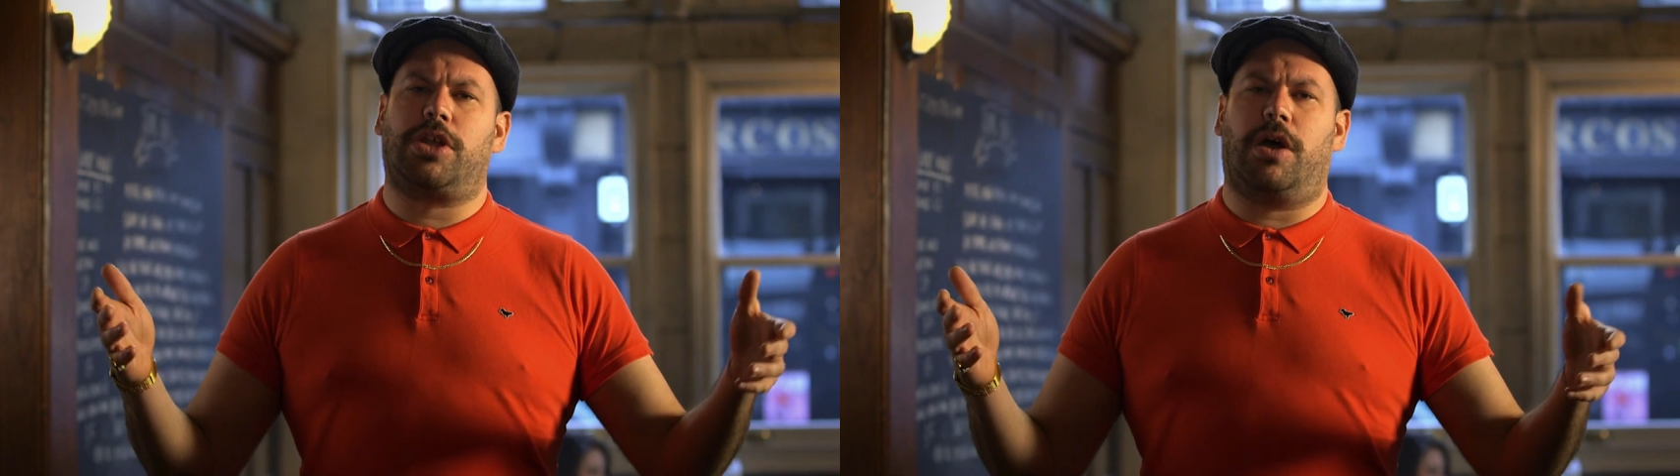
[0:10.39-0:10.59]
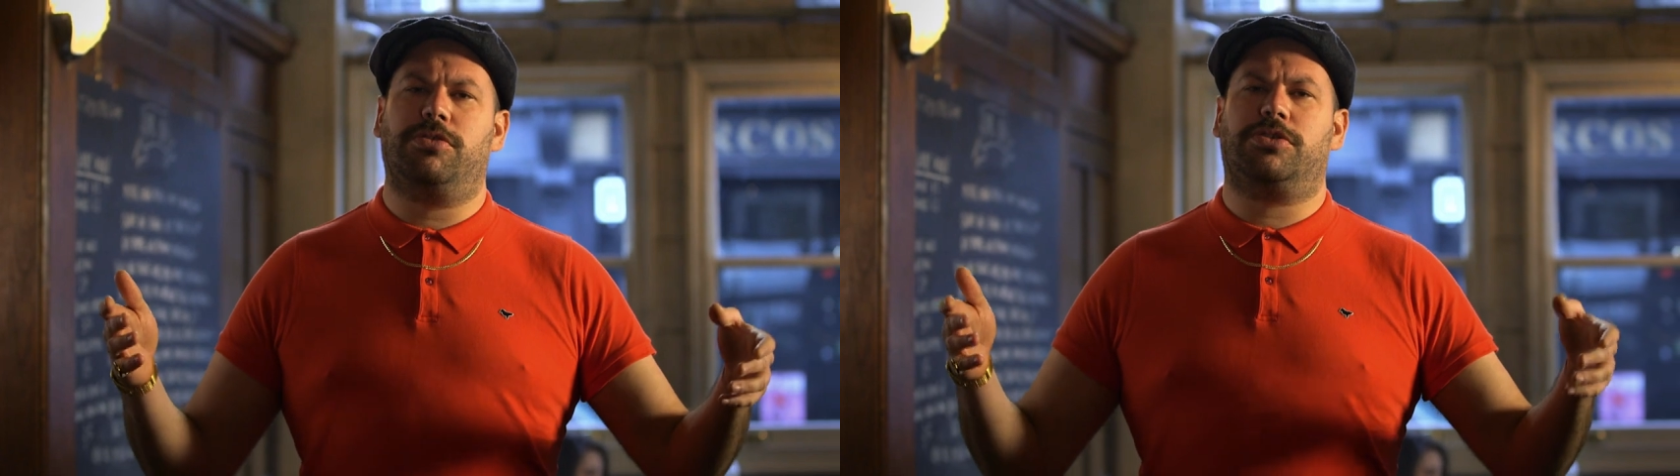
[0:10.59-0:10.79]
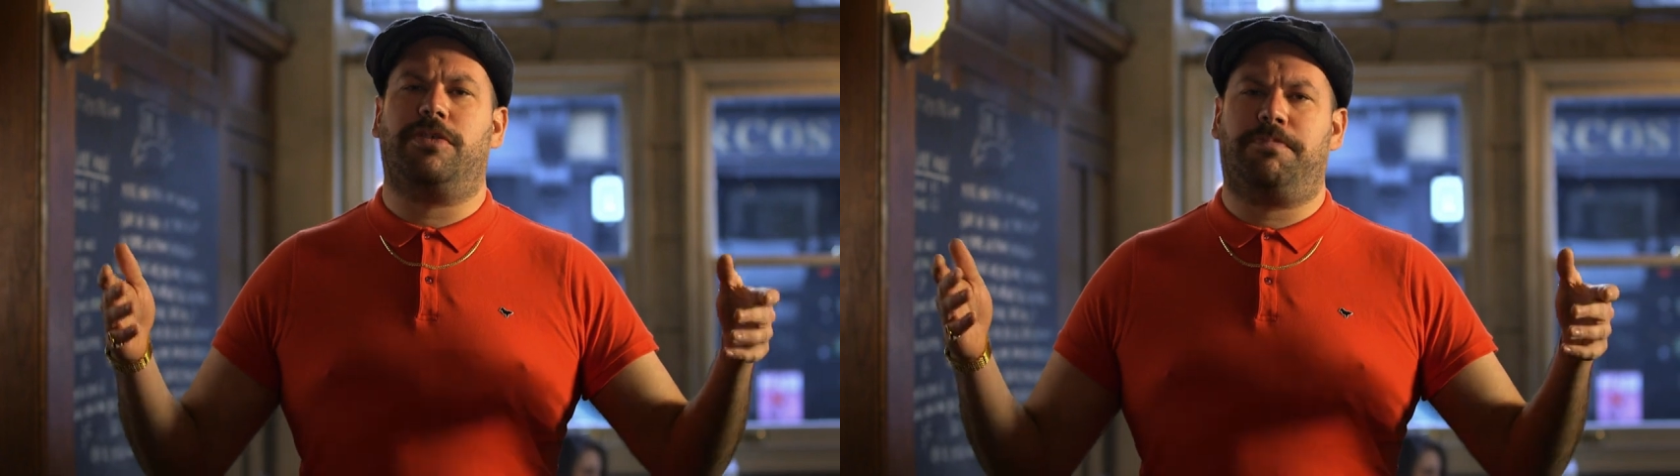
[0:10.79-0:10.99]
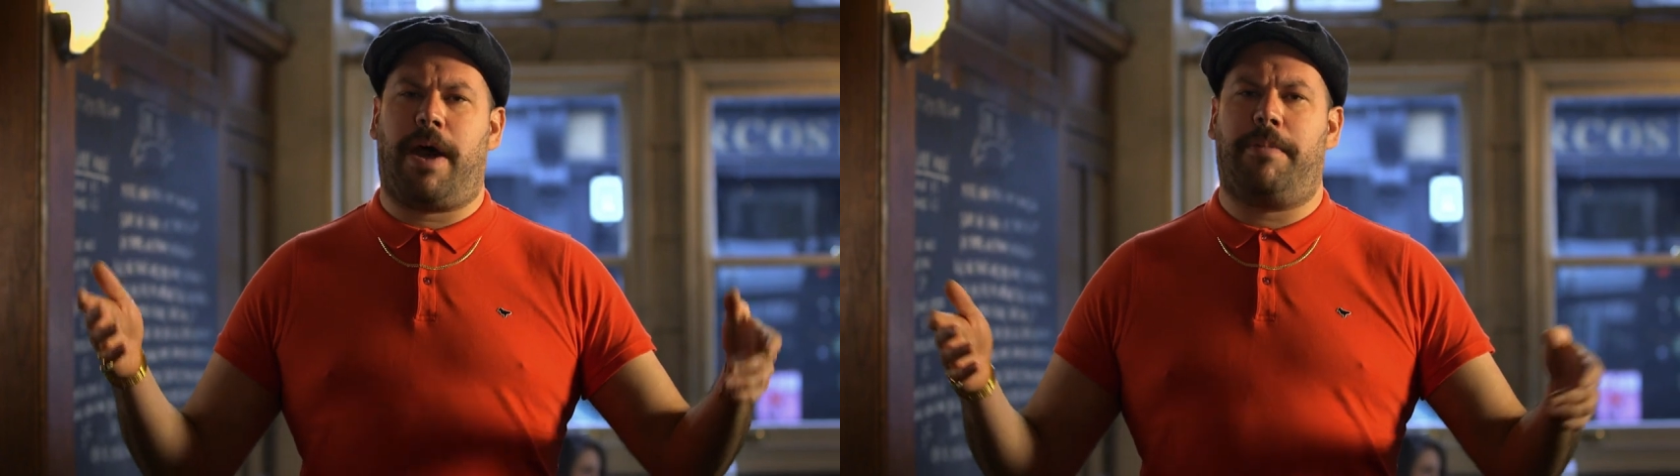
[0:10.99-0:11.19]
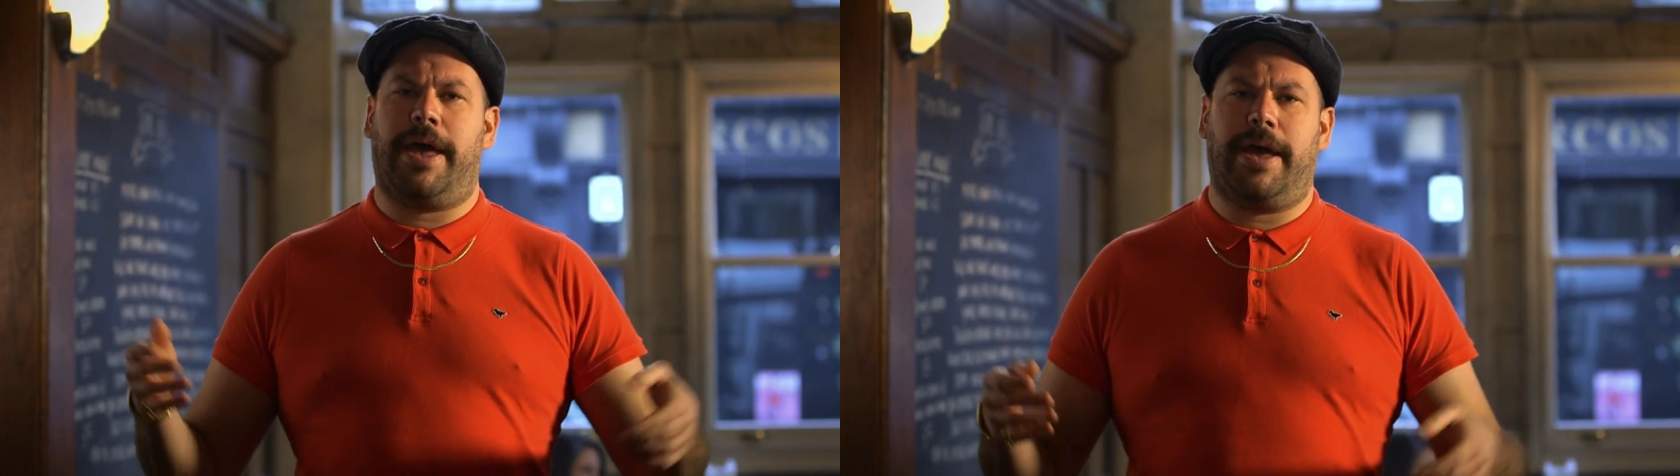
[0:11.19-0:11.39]
don'ts of
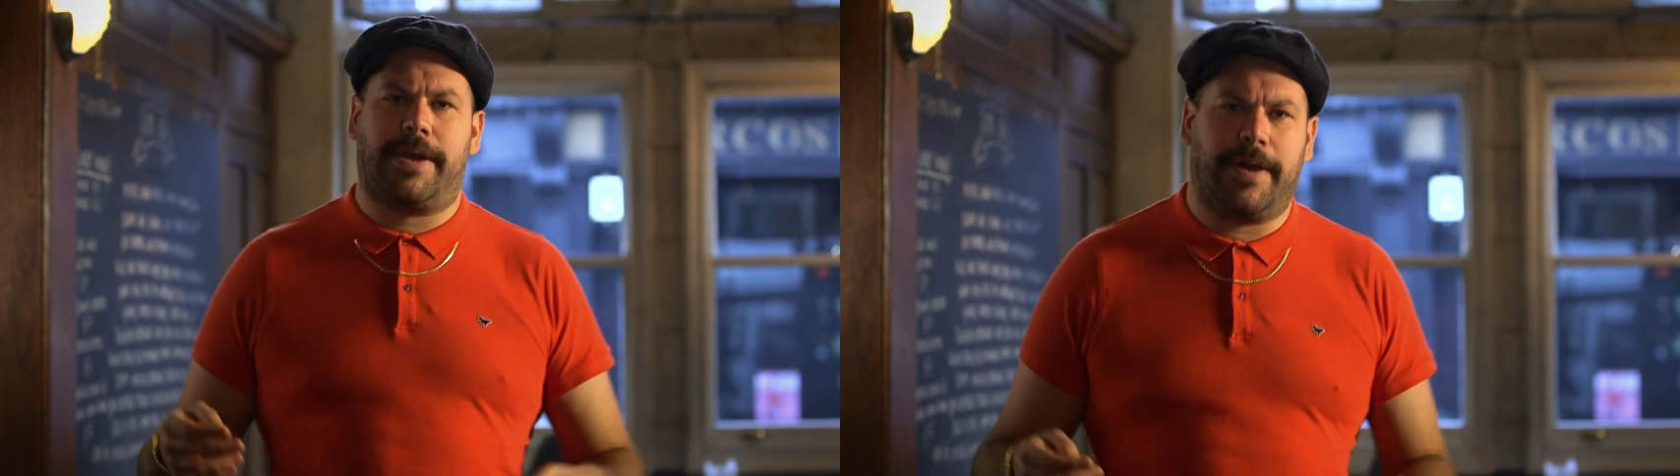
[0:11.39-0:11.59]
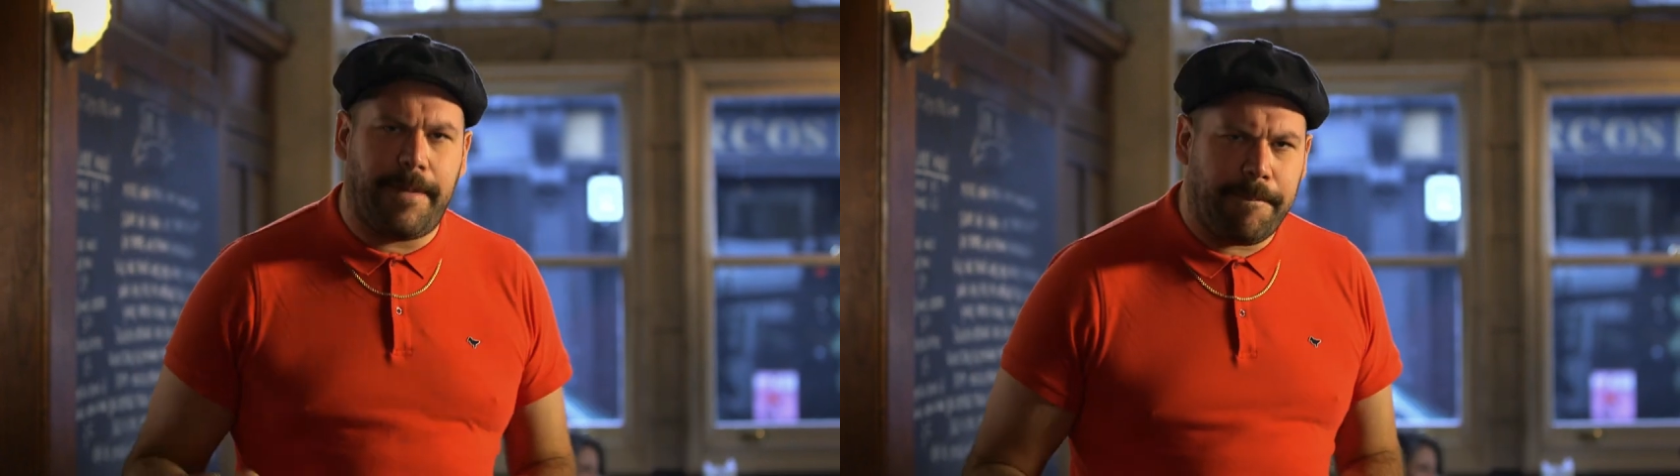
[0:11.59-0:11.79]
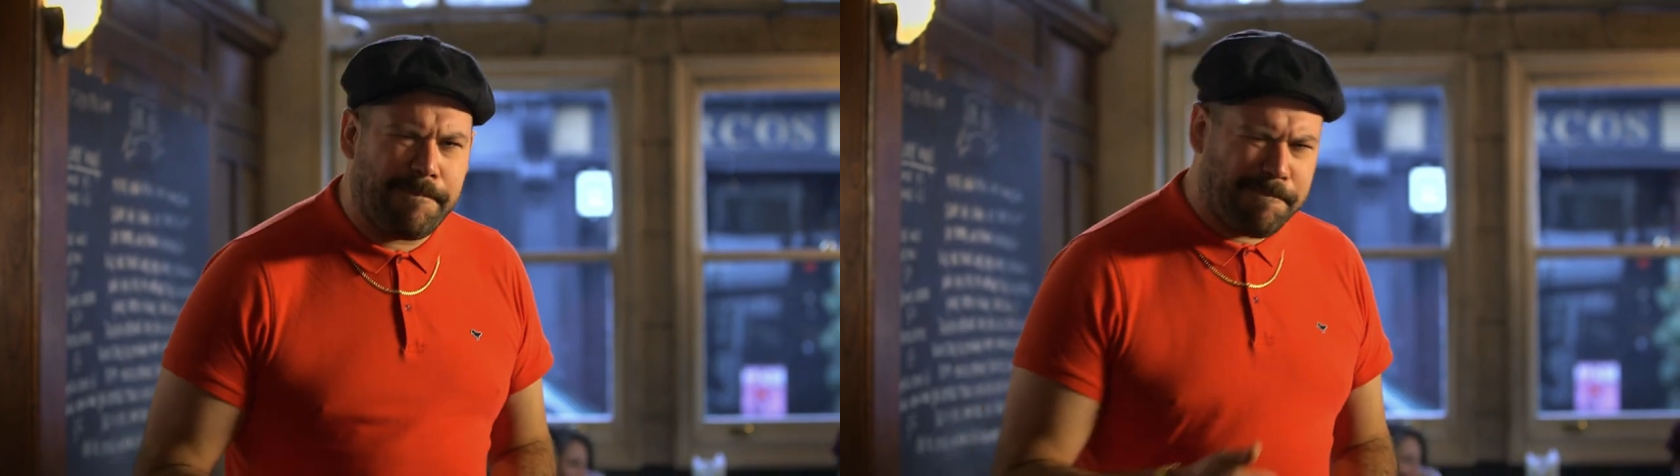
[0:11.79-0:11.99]
pub etiquette.